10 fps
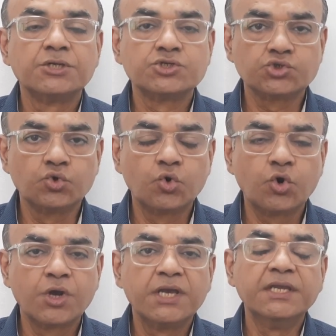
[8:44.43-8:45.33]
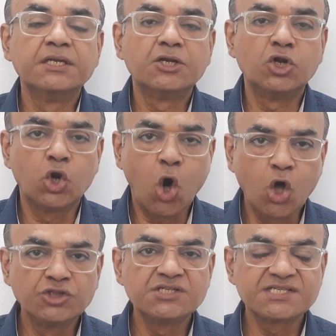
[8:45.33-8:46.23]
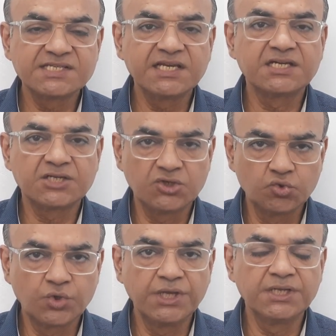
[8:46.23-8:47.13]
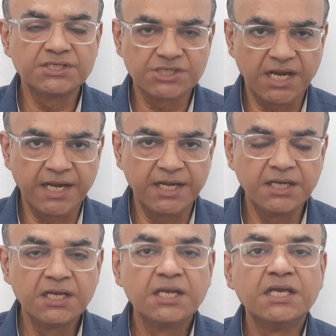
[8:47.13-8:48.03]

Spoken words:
So, in a non-sick looking child,